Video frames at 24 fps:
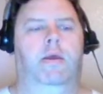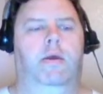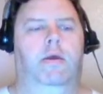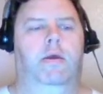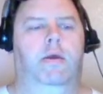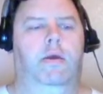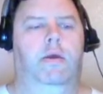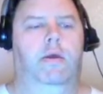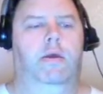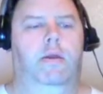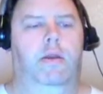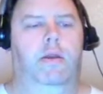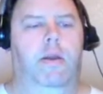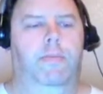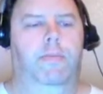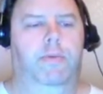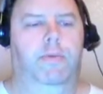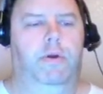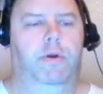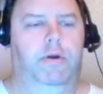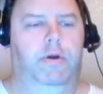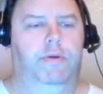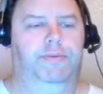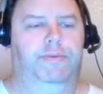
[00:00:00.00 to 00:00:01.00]
Number
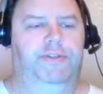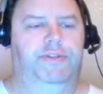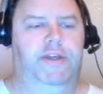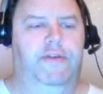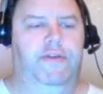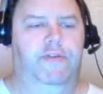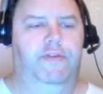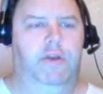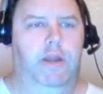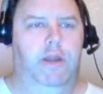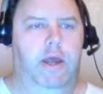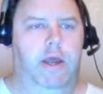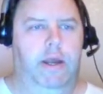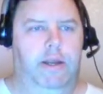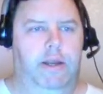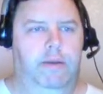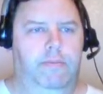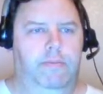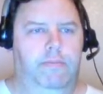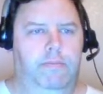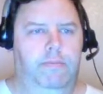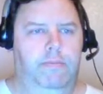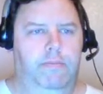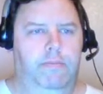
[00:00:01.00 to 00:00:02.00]
79.
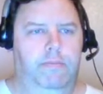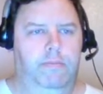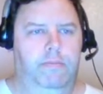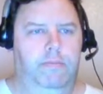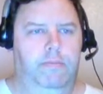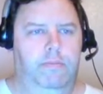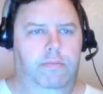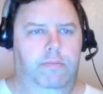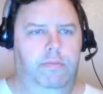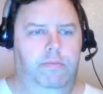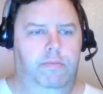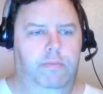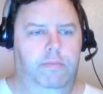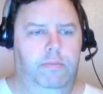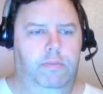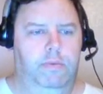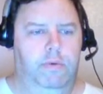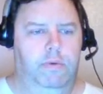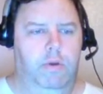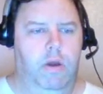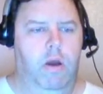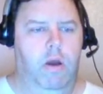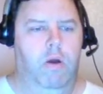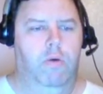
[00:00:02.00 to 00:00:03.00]

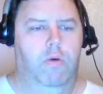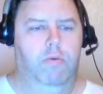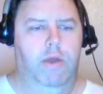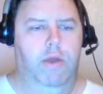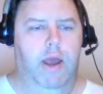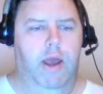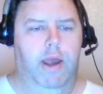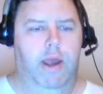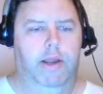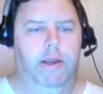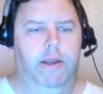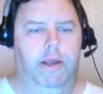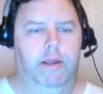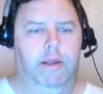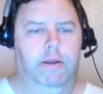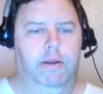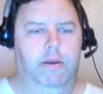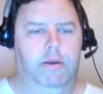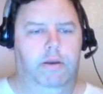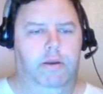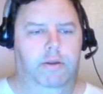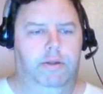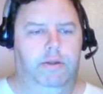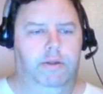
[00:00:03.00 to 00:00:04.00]
Oh, 9, yeah,
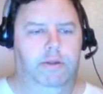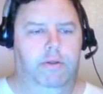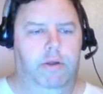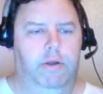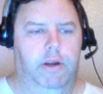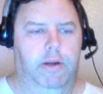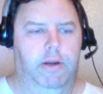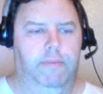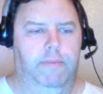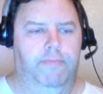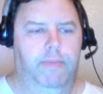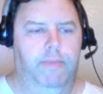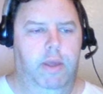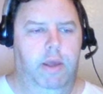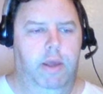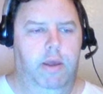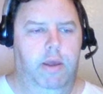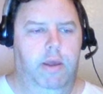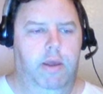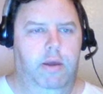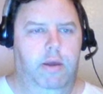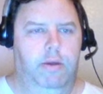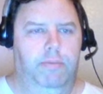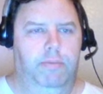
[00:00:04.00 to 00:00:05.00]
just declared.
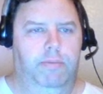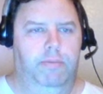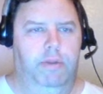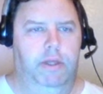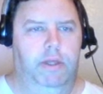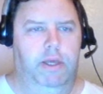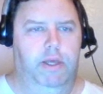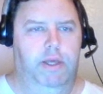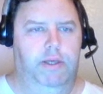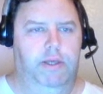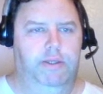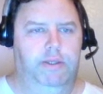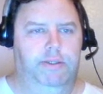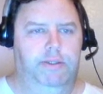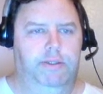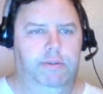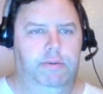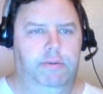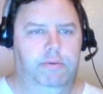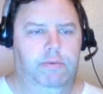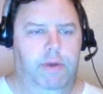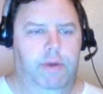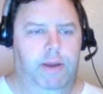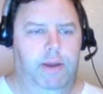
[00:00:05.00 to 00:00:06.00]
Please, right.
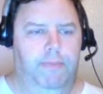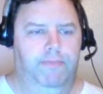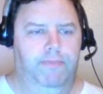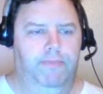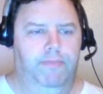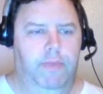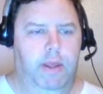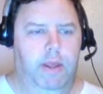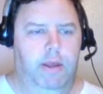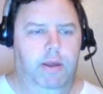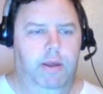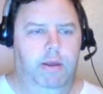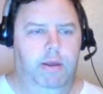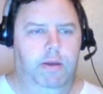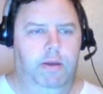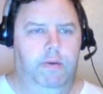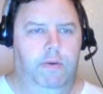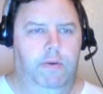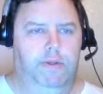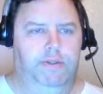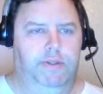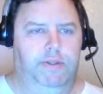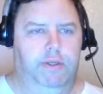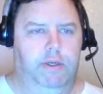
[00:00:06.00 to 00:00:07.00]
What's
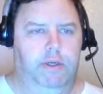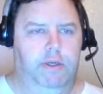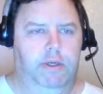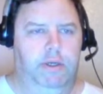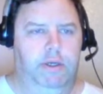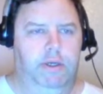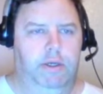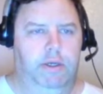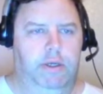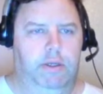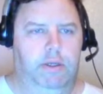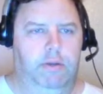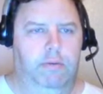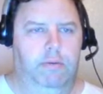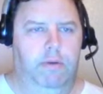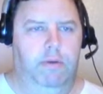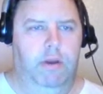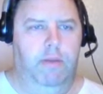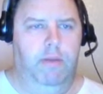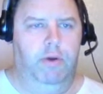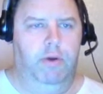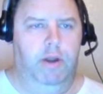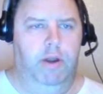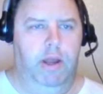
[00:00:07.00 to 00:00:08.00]
the number
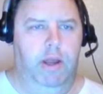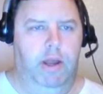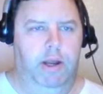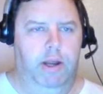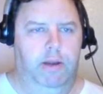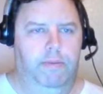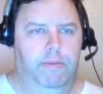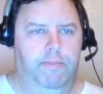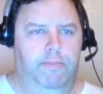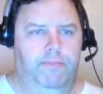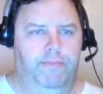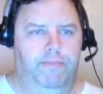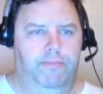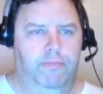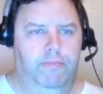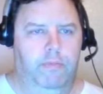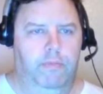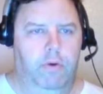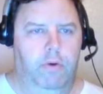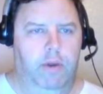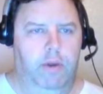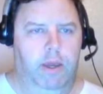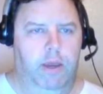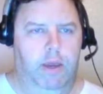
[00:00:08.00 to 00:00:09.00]
9?
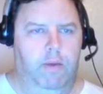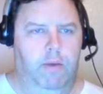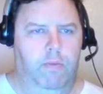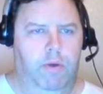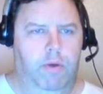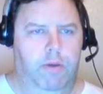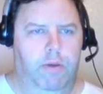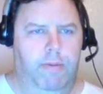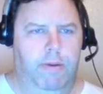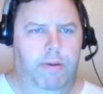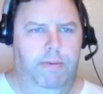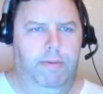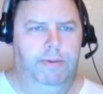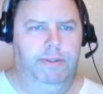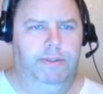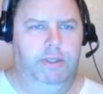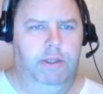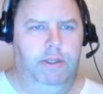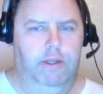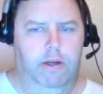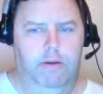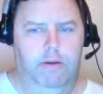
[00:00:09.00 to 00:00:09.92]
Okay, what am I missing there?